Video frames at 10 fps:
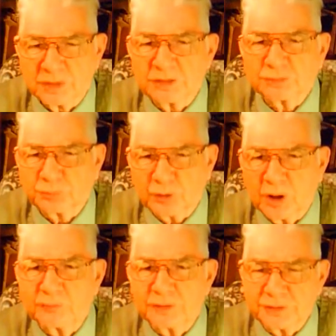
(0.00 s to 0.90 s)
His
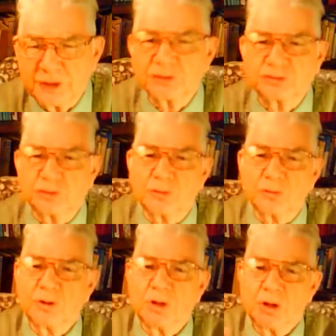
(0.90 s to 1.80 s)

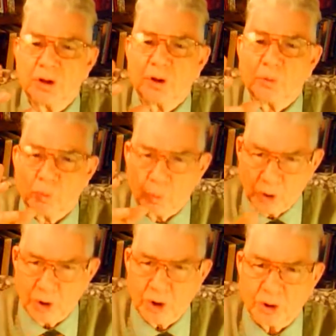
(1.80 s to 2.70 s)
providential
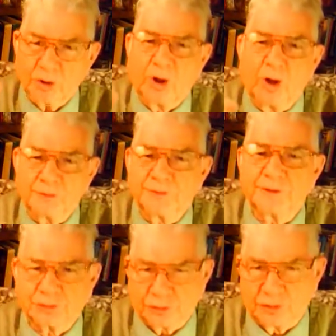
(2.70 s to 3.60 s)
work on
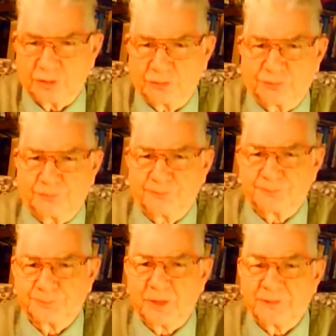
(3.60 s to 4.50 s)
this earth.
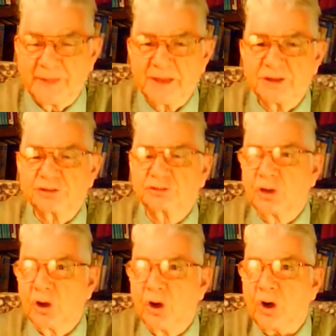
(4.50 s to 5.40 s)
That is,
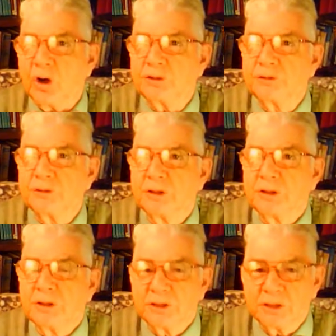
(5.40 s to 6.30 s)
God
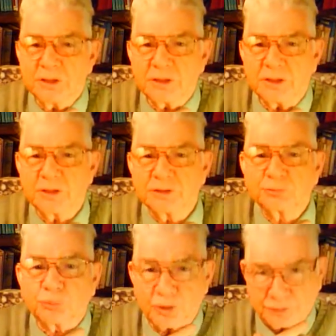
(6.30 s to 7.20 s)

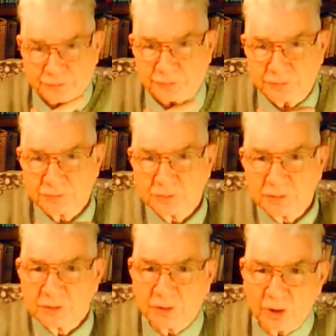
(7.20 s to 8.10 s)
is present.
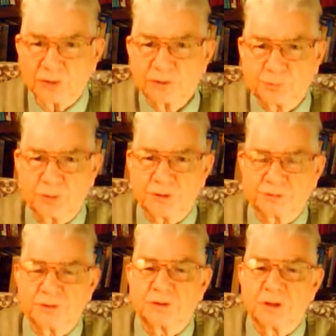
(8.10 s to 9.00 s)
God is
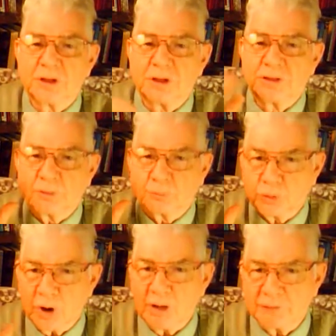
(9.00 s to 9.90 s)
present. The
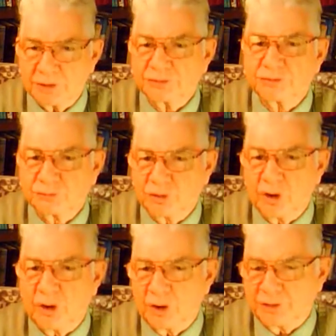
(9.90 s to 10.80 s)
providence of
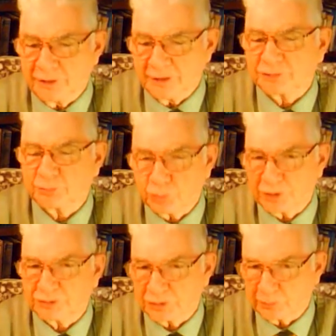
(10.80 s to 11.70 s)
God is
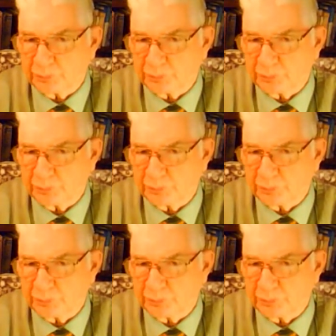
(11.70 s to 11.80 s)
present.